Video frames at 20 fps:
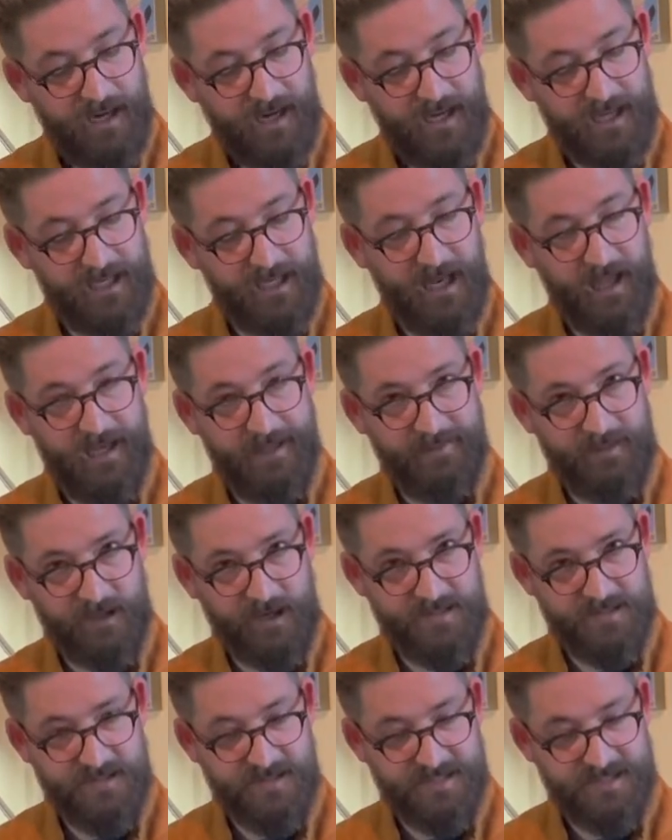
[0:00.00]
light that
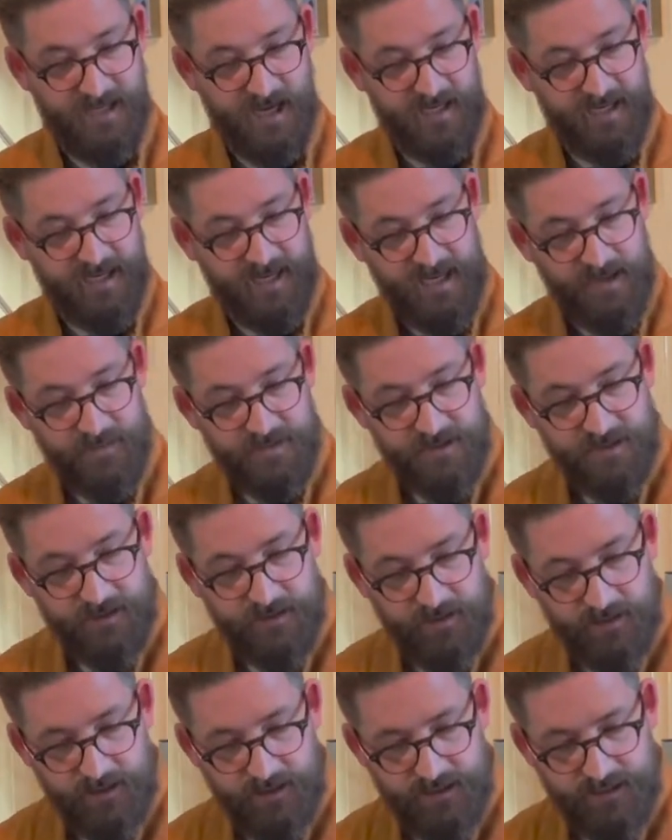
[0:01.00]
goes on the side here, which
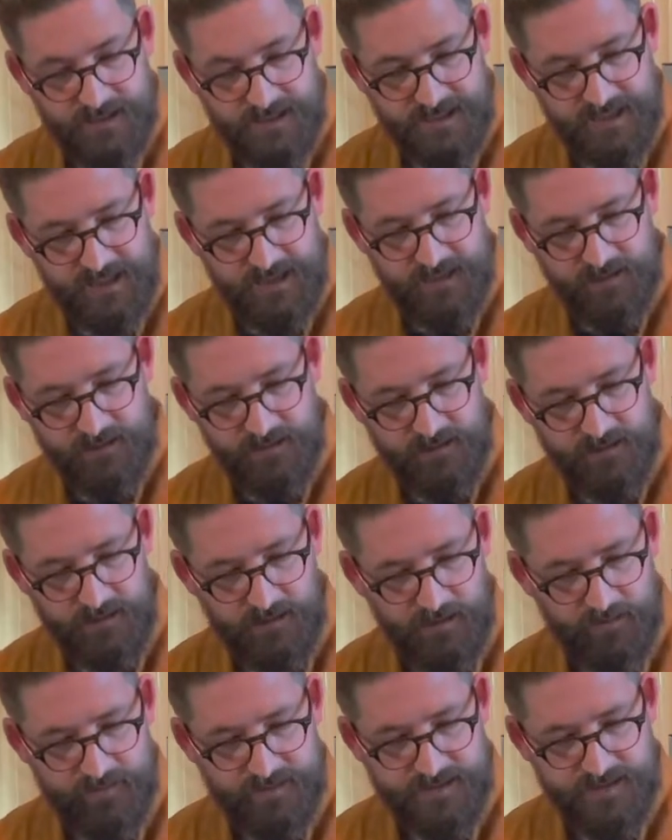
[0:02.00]
you can see
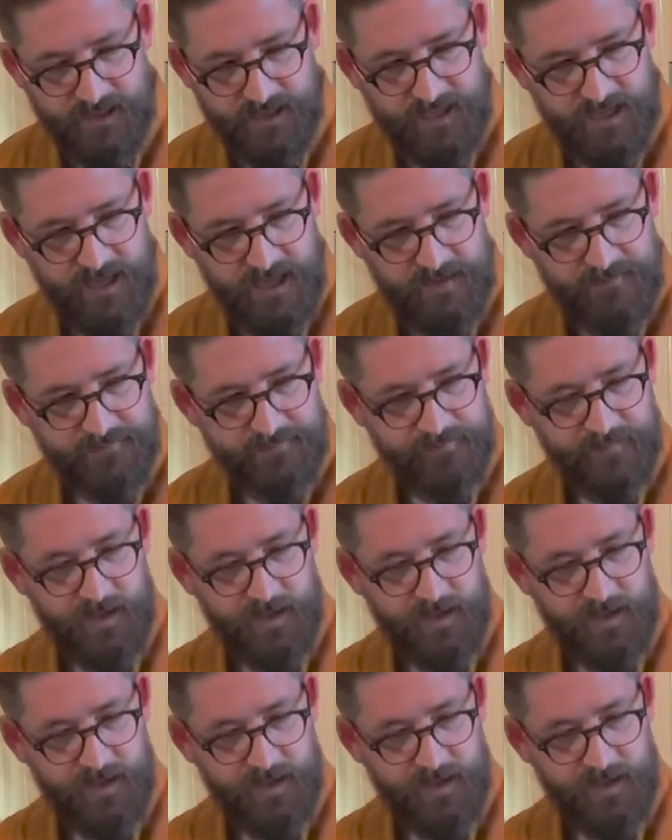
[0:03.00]
on the side here.